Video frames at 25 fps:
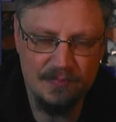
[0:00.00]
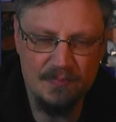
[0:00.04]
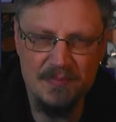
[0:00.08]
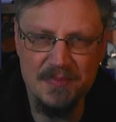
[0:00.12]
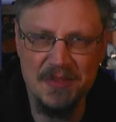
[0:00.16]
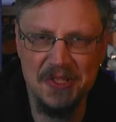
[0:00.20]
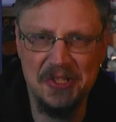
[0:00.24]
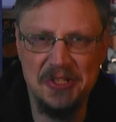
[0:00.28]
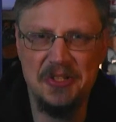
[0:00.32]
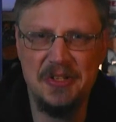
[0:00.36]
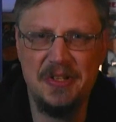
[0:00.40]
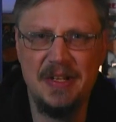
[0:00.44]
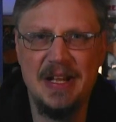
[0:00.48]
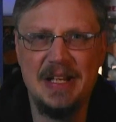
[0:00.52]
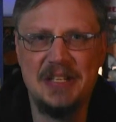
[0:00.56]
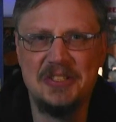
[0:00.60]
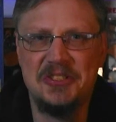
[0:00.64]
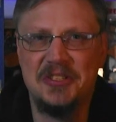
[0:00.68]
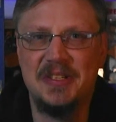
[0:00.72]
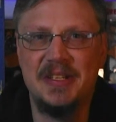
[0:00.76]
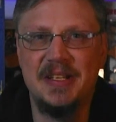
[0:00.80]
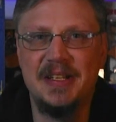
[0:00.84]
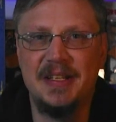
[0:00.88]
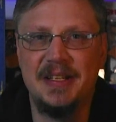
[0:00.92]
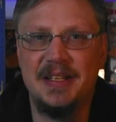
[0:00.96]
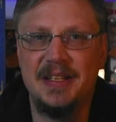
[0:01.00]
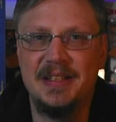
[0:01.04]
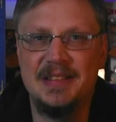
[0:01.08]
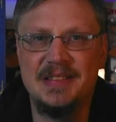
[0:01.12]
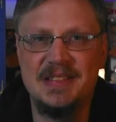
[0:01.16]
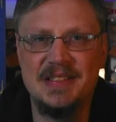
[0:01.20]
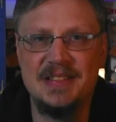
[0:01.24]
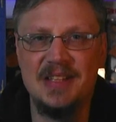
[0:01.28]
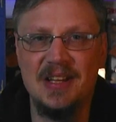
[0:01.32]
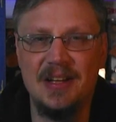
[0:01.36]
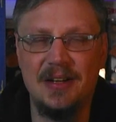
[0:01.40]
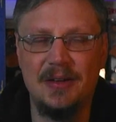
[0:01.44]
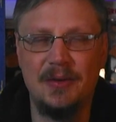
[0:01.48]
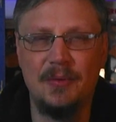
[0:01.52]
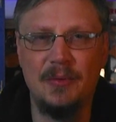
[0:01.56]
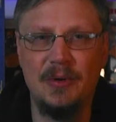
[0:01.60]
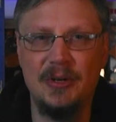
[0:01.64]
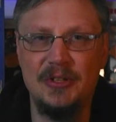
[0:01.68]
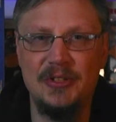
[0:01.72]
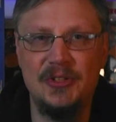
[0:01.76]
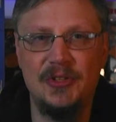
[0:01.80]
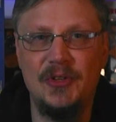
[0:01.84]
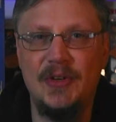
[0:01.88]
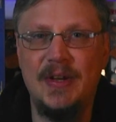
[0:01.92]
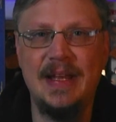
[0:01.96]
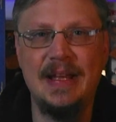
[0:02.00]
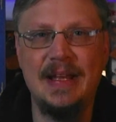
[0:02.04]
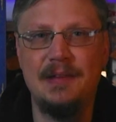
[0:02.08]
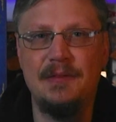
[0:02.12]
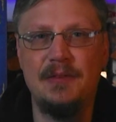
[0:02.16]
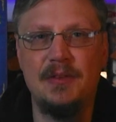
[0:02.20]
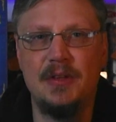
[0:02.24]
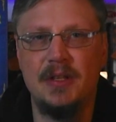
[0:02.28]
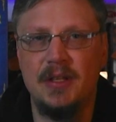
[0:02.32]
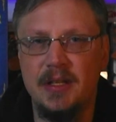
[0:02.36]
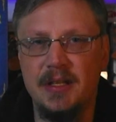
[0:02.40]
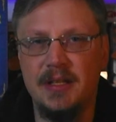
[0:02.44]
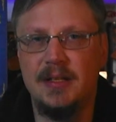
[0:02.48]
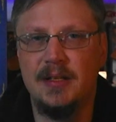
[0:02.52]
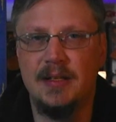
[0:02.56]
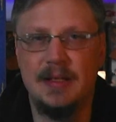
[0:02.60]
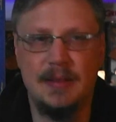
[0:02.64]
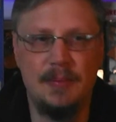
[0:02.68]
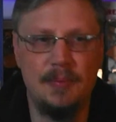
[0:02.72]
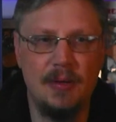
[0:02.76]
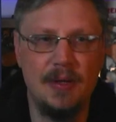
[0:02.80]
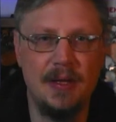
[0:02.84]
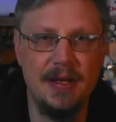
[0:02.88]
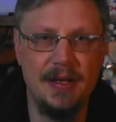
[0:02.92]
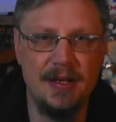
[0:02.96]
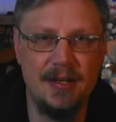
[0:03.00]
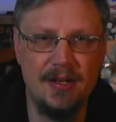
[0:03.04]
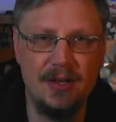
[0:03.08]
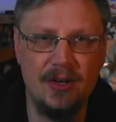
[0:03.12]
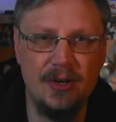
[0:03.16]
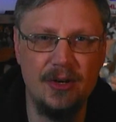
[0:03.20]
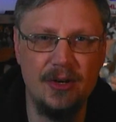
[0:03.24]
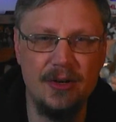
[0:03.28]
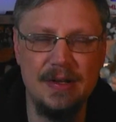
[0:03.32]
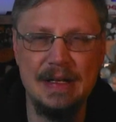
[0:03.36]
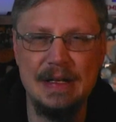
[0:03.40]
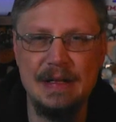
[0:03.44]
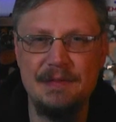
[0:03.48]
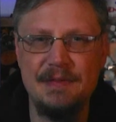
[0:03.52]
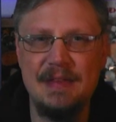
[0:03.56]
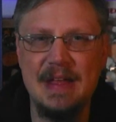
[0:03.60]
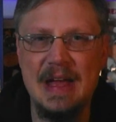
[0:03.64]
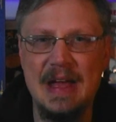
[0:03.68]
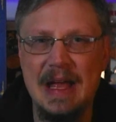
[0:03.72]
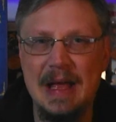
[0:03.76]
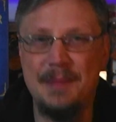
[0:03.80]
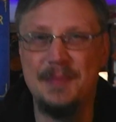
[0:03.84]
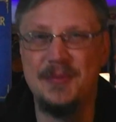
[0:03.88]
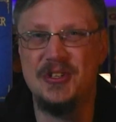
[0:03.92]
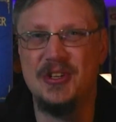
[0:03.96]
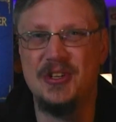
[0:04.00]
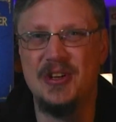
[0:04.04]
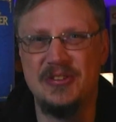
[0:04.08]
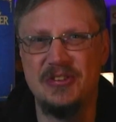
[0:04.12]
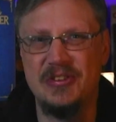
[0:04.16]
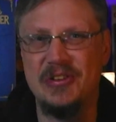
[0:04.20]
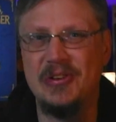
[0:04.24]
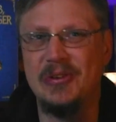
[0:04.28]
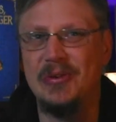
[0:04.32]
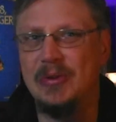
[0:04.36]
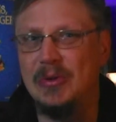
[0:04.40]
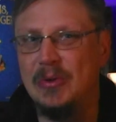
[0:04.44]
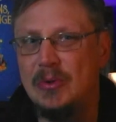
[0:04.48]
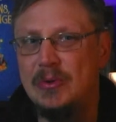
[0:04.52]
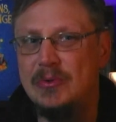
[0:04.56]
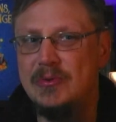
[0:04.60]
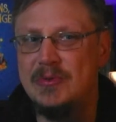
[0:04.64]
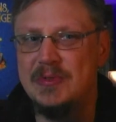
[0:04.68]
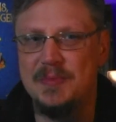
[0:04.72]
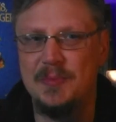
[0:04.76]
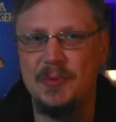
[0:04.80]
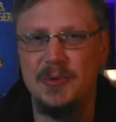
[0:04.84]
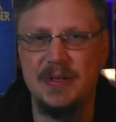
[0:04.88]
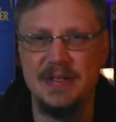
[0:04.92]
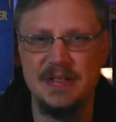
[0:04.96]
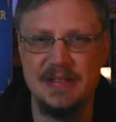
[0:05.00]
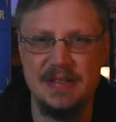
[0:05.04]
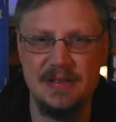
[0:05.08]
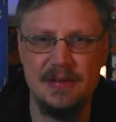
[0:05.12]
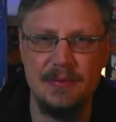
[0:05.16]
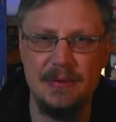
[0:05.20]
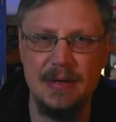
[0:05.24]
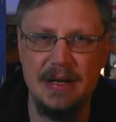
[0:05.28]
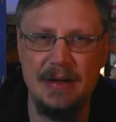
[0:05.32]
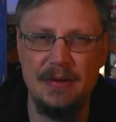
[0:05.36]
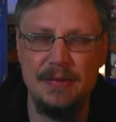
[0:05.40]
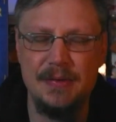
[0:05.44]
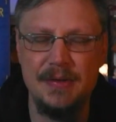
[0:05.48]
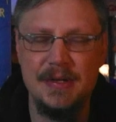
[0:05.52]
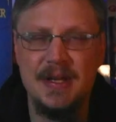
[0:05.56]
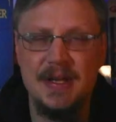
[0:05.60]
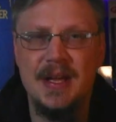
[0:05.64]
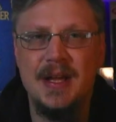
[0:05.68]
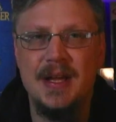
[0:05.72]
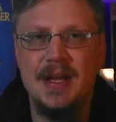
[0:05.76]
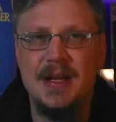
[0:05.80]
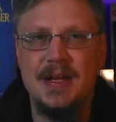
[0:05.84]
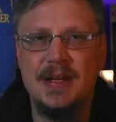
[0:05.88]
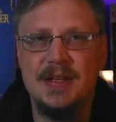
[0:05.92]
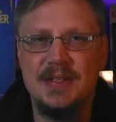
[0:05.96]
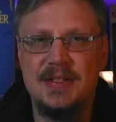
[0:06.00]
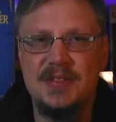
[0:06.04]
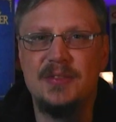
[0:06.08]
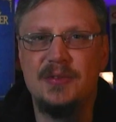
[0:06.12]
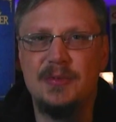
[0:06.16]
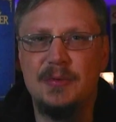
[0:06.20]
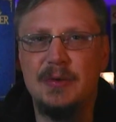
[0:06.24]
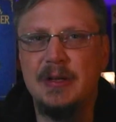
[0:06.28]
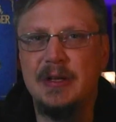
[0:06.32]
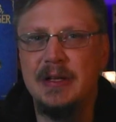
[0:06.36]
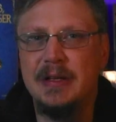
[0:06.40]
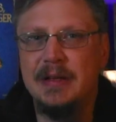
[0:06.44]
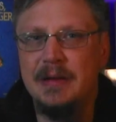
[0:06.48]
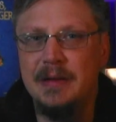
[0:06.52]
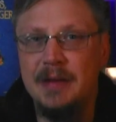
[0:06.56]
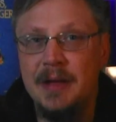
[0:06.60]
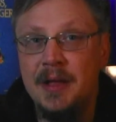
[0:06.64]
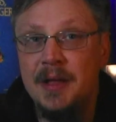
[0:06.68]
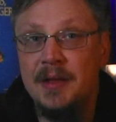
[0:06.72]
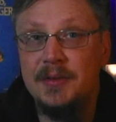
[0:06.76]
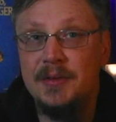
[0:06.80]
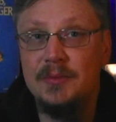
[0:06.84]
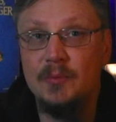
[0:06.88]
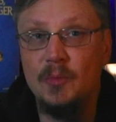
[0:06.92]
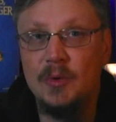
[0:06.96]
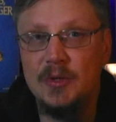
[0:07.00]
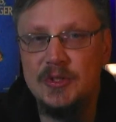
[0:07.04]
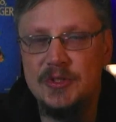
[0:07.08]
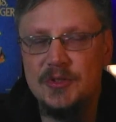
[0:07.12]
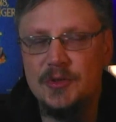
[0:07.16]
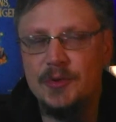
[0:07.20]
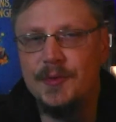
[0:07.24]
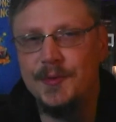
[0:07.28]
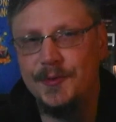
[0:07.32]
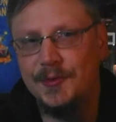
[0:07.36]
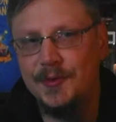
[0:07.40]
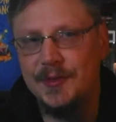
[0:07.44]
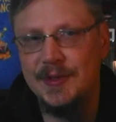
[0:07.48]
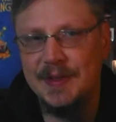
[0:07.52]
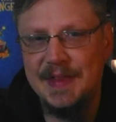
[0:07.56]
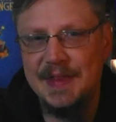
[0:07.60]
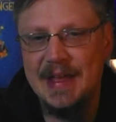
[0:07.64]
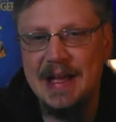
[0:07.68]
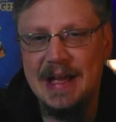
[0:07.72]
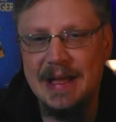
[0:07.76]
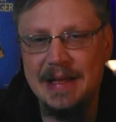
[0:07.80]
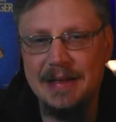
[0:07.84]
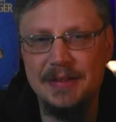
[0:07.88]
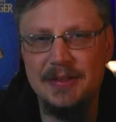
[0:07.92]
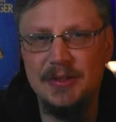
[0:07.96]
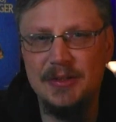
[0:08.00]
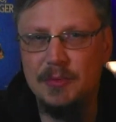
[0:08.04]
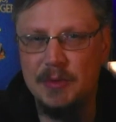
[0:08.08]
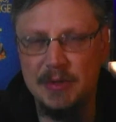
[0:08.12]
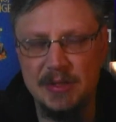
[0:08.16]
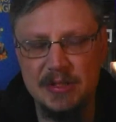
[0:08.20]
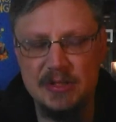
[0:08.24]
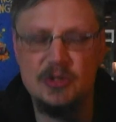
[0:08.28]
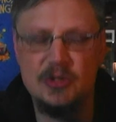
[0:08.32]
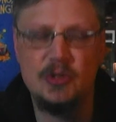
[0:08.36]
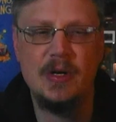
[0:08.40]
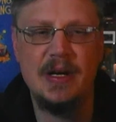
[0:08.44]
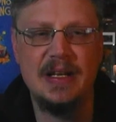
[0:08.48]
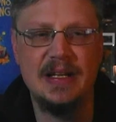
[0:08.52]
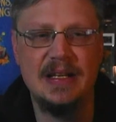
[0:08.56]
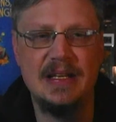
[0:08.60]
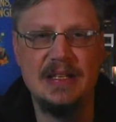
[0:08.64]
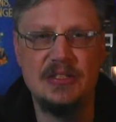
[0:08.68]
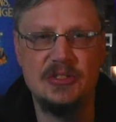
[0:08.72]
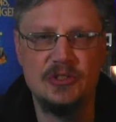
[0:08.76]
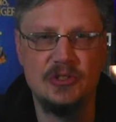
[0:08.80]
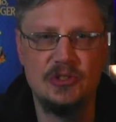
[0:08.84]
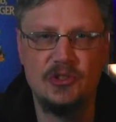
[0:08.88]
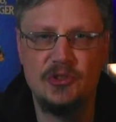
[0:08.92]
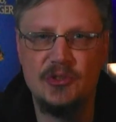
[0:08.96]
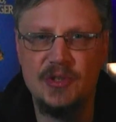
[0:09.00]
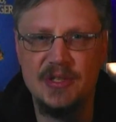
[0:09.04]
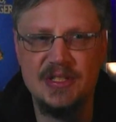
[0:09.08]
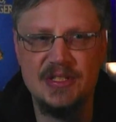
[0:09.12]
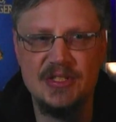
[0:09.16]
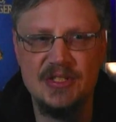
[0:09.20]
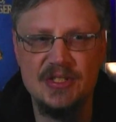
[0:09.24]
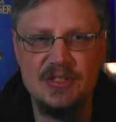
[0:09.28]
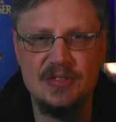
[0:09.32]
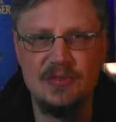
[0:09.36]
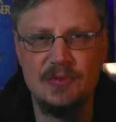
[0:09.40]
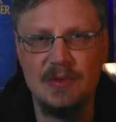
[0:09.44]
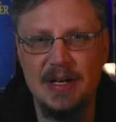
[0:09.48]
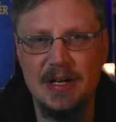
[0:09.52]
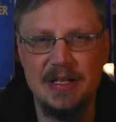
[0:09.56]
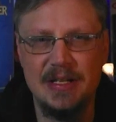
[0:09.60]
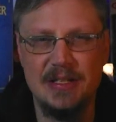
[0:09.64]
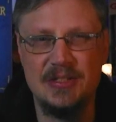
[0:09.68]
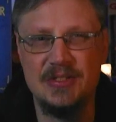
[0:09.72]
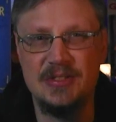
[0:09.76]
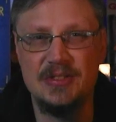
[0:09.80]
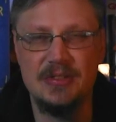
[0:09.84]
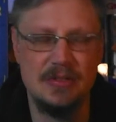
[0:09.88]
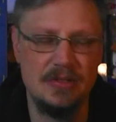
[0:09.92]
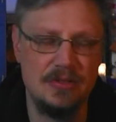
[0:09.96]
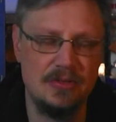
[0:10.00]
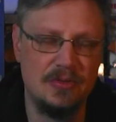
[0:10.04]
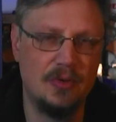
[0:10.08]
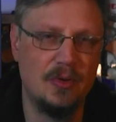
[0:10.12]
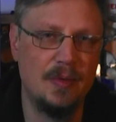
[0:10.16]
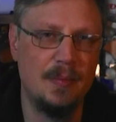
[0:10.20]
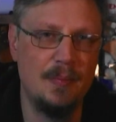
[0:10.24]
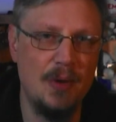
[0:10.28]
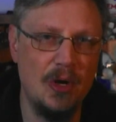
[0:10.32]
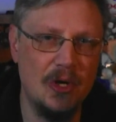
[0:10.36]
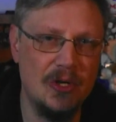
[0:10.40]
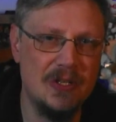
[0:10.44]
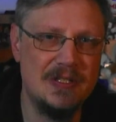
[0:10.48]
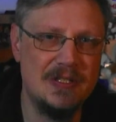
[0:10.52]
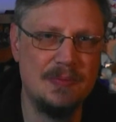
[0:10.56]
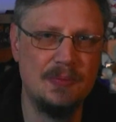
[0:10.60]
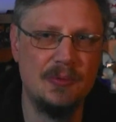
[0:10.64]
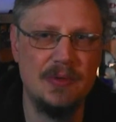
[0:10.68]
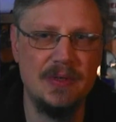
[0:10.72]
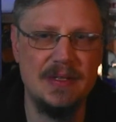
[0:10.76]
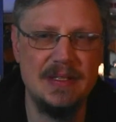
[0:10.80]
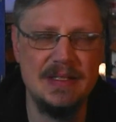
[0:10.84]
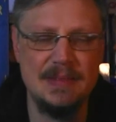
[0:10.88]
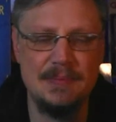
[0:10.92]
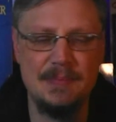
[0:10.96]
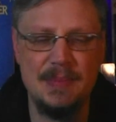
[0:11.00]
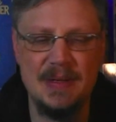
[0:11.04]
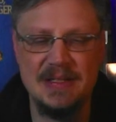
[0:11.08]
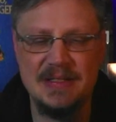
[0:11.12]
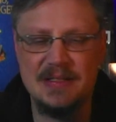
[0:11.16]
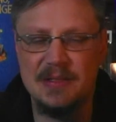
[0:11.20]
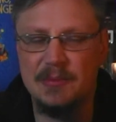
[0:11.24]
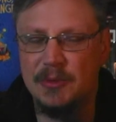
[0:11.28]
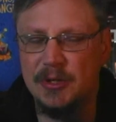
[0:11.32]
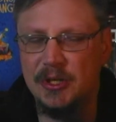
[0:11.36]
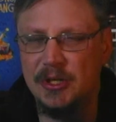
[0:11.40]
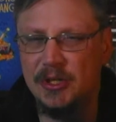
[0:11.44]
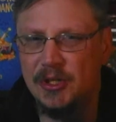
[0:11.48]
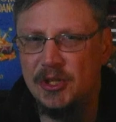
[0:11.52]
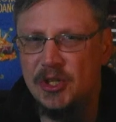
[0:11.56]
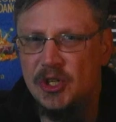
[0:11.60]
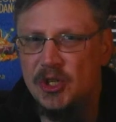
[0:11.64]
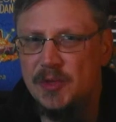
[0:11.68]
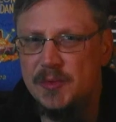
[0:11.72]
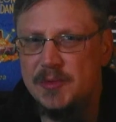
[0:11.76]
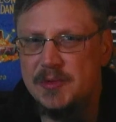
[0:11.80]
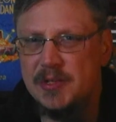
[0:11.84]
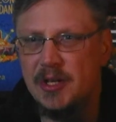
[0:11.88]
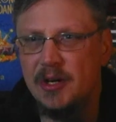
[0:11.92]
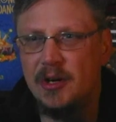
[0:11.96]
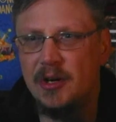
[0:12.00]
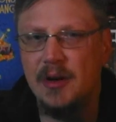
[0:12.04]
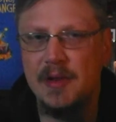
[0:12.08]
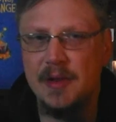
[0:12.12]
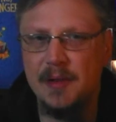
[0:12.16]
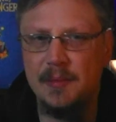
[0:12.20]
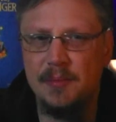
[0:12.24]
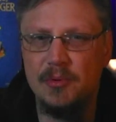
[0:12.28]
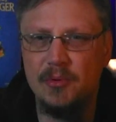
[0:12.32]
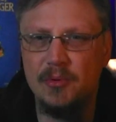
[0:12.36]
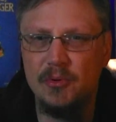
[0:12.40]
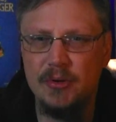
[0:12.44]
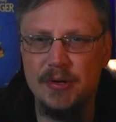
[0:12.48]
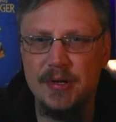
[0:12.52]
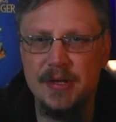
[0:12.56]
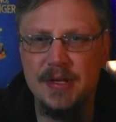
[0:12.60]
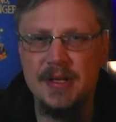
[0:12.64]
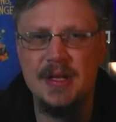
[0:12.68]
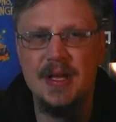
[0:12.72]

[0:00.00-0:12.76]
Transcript: And you can actually get stuck where you can't even legally play a card. And if that happens, you're actually going to lose points on the round. So you really want to avoid that. You want to try to get your tricks just right, because you can score bonus points based on where your cubes are on the board.